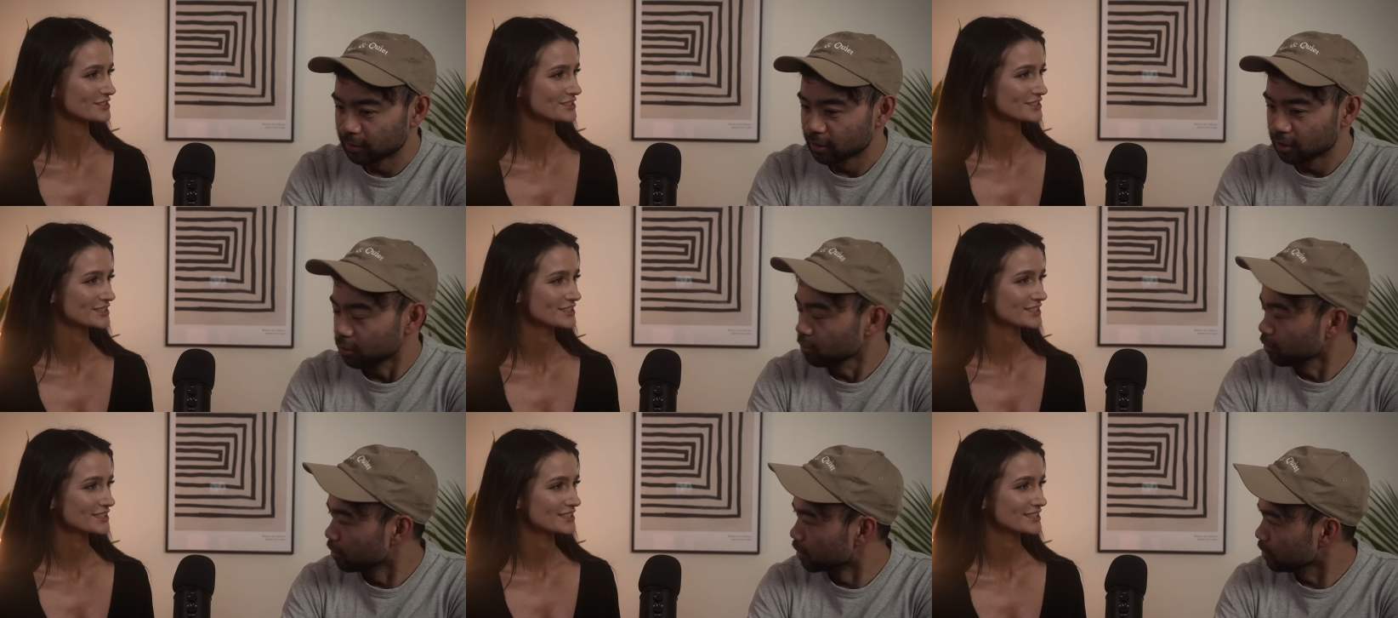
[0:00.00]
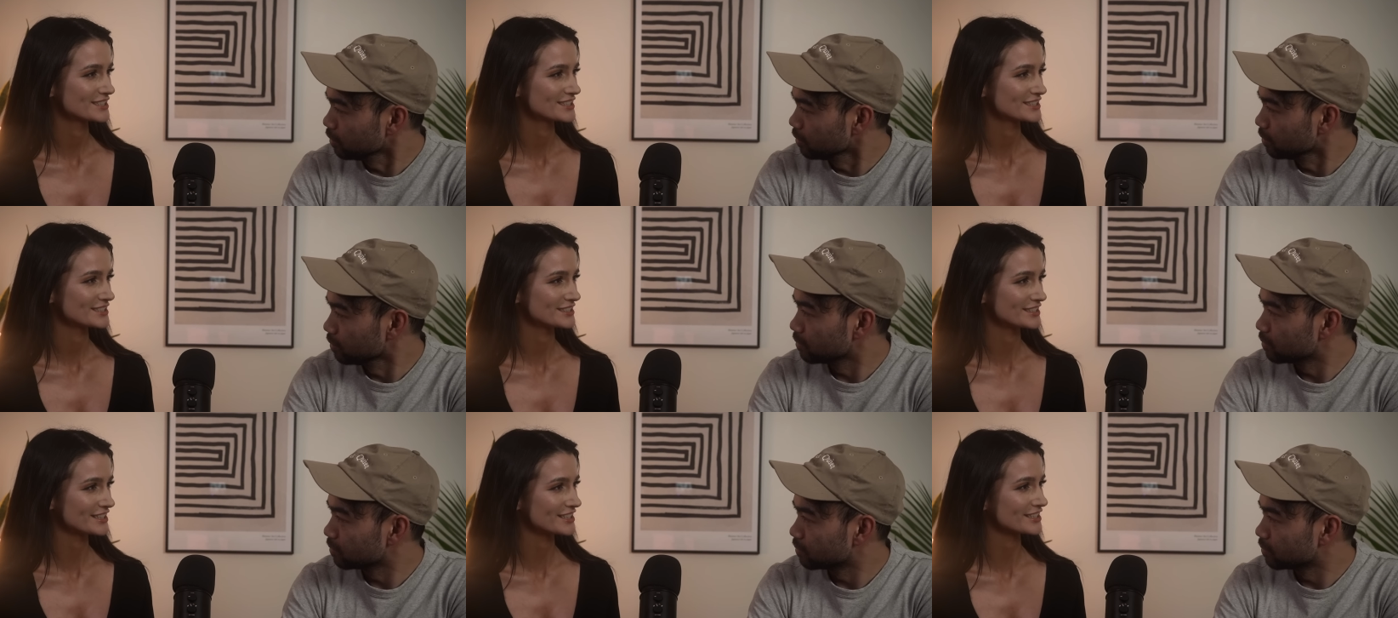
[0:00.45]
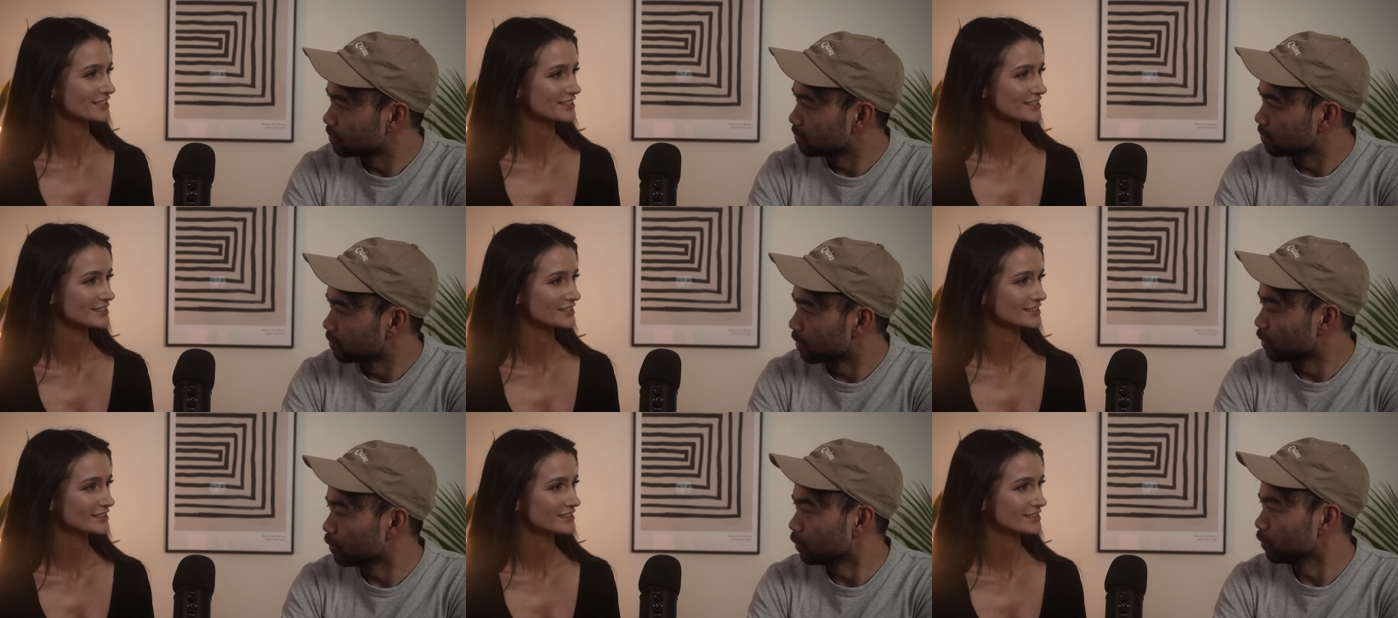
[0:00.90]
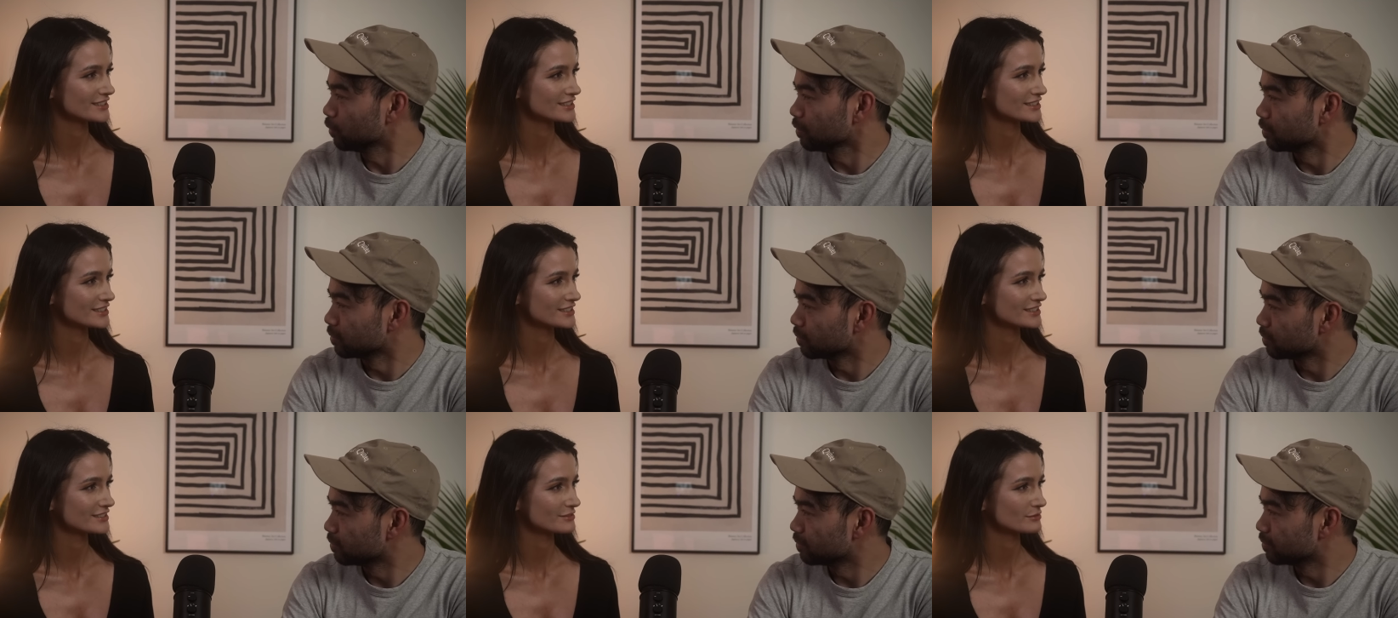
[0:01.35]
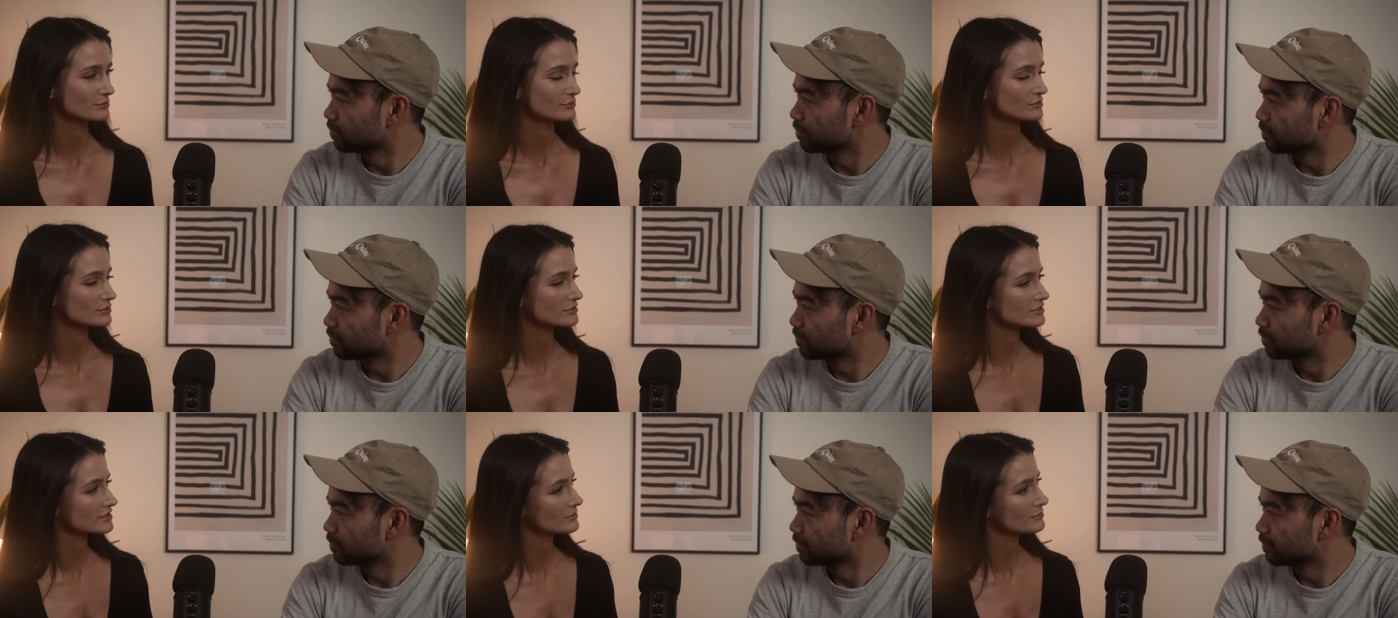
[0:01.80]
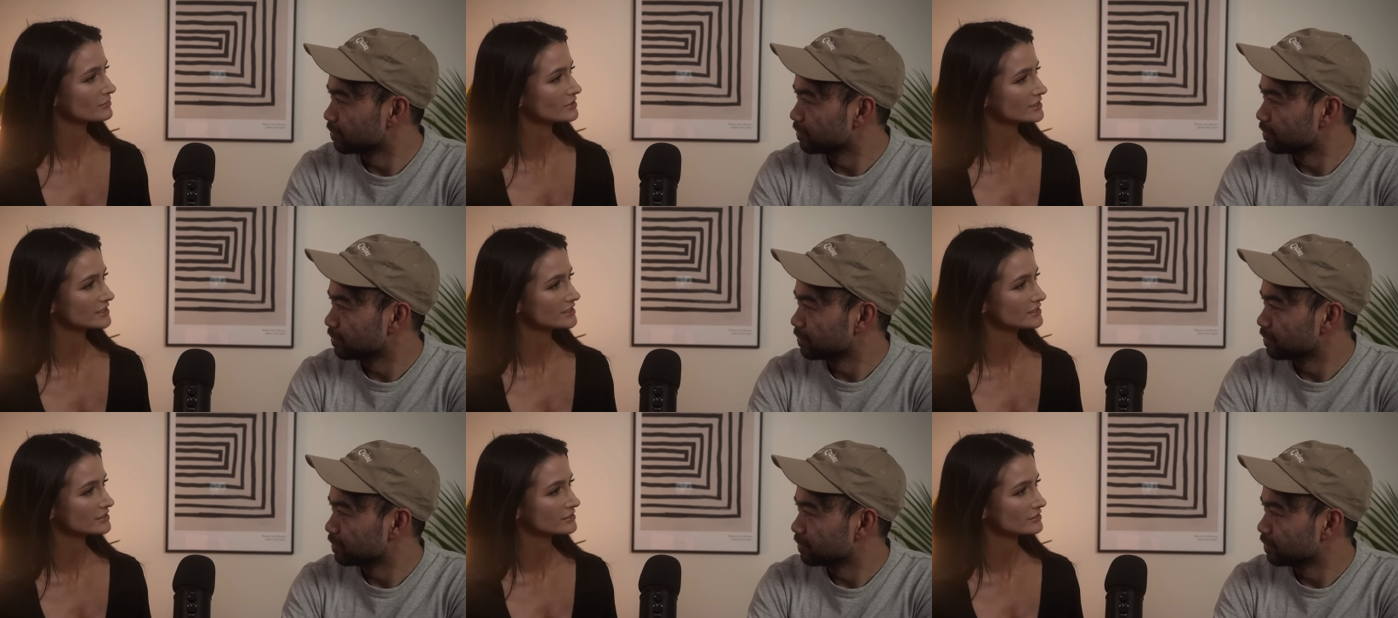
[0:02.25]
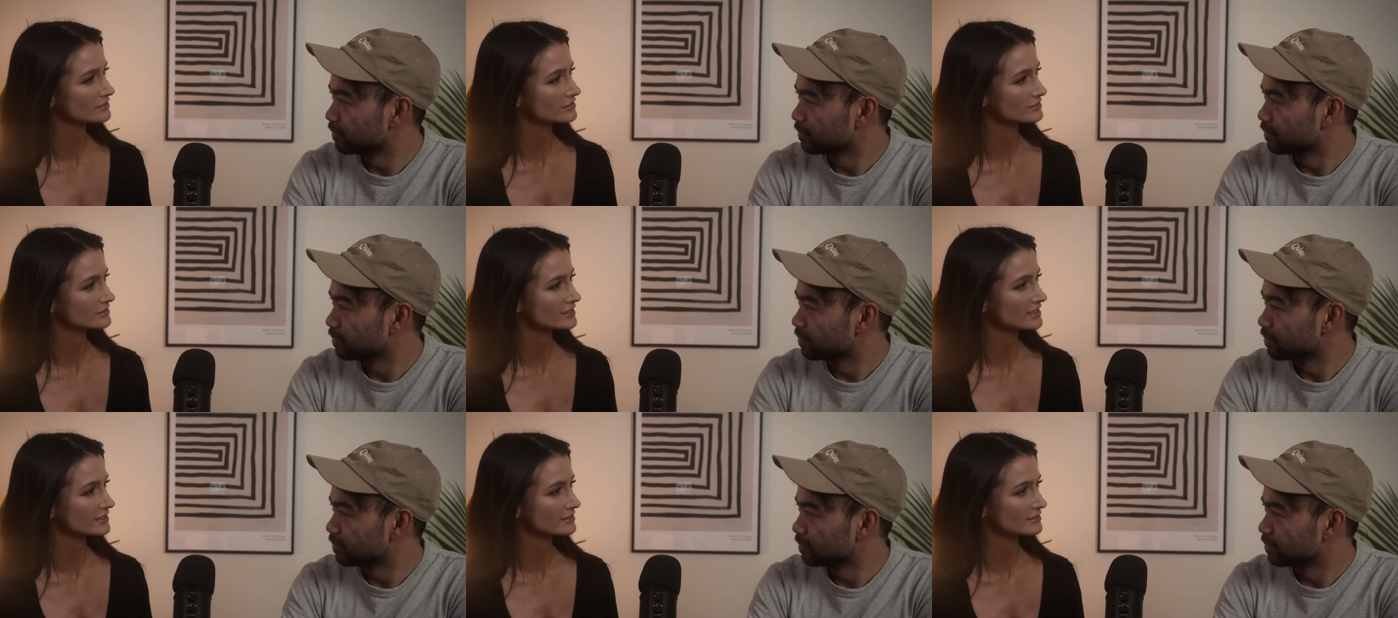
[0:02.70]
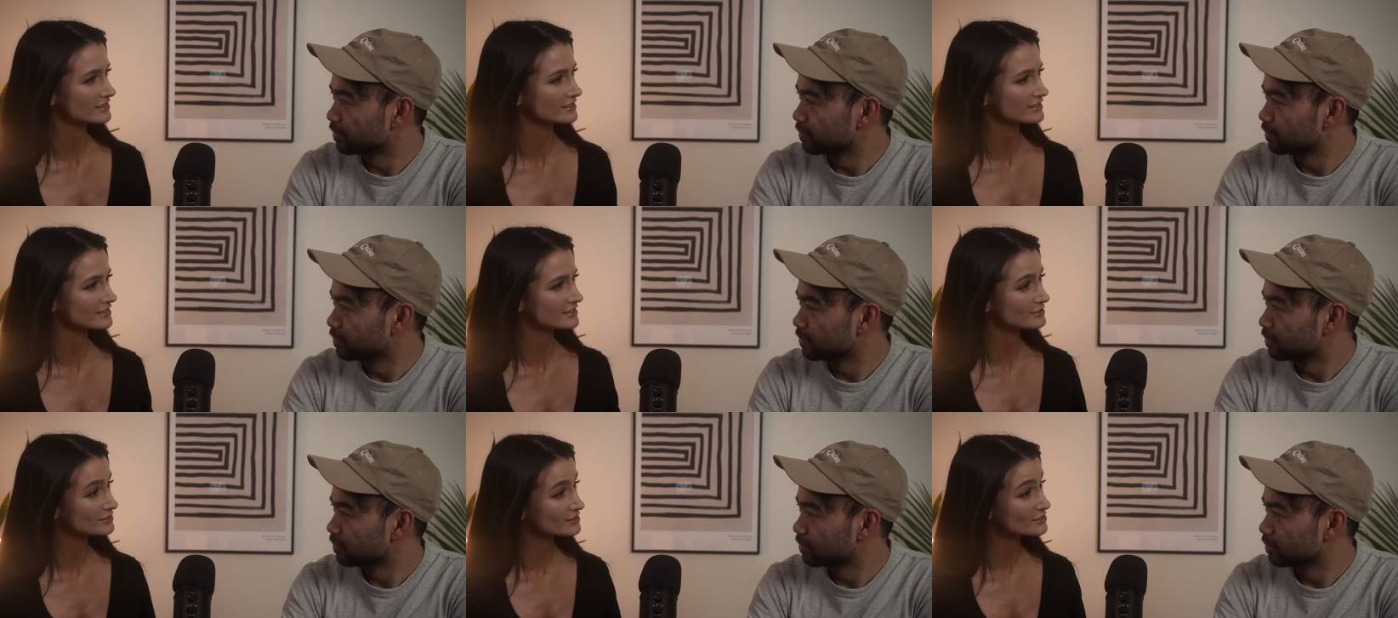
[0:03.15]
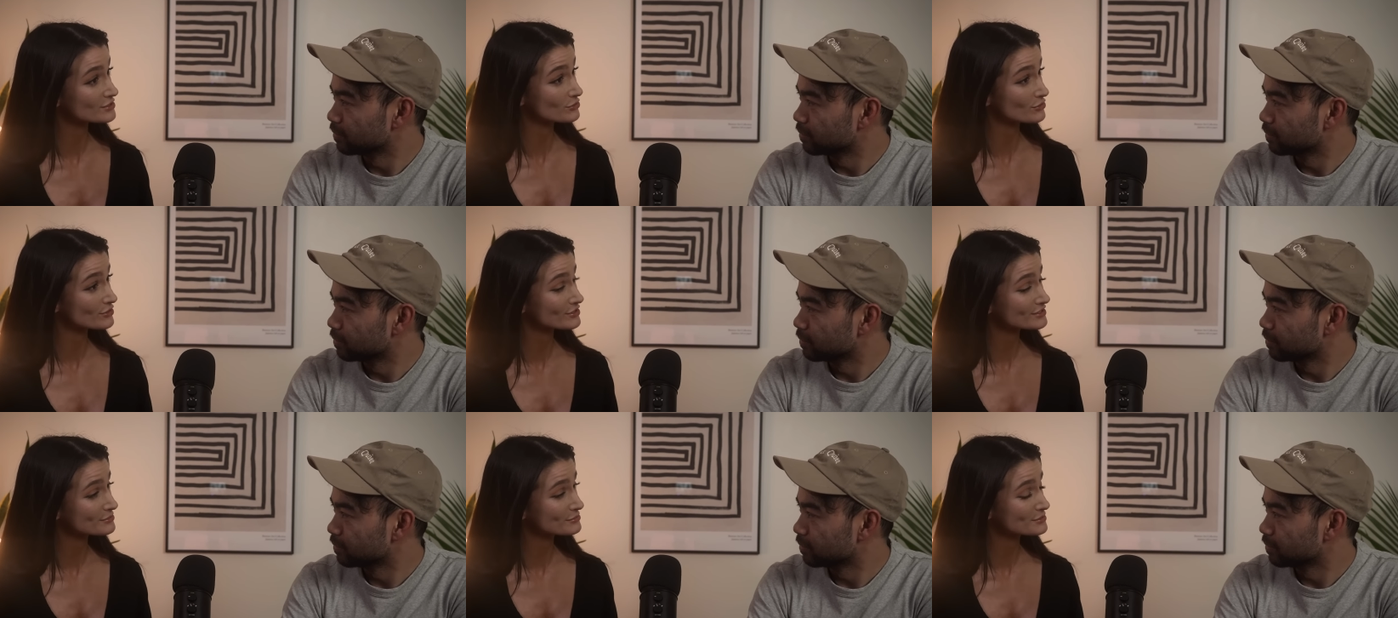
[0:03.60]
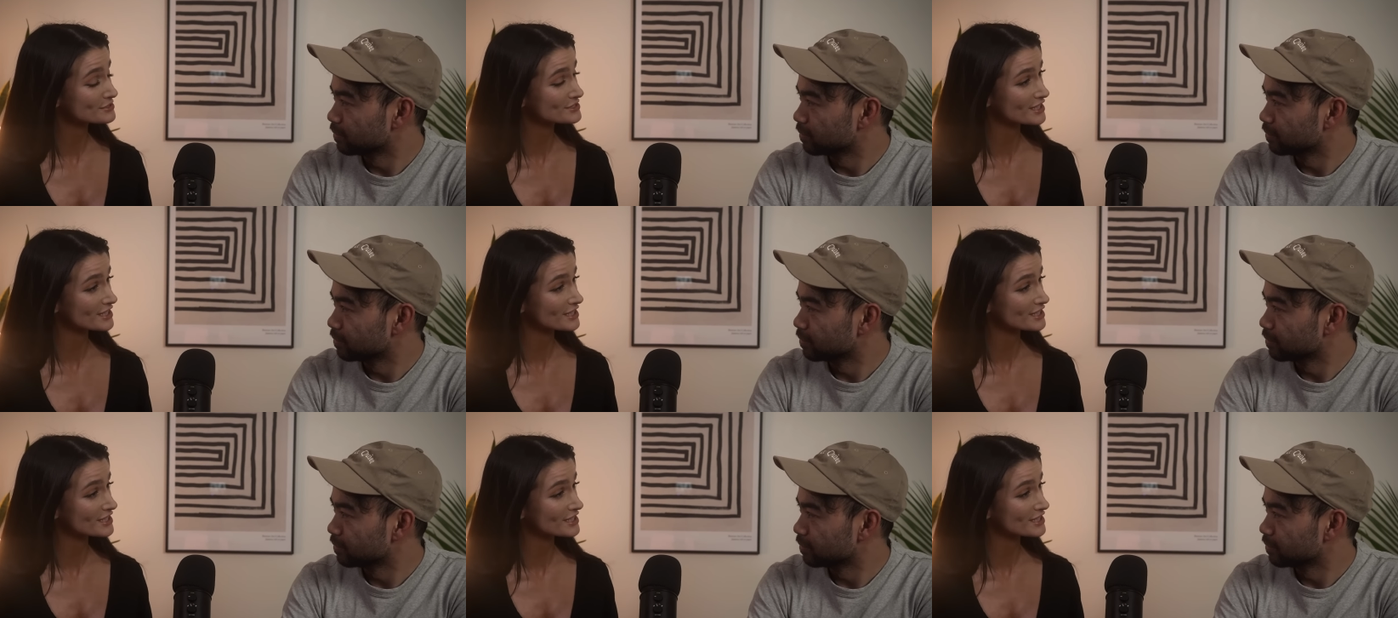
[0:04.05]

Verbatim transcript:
Speaker 1: Oh really? Yeah. I don't know. somebody to that the, the song that was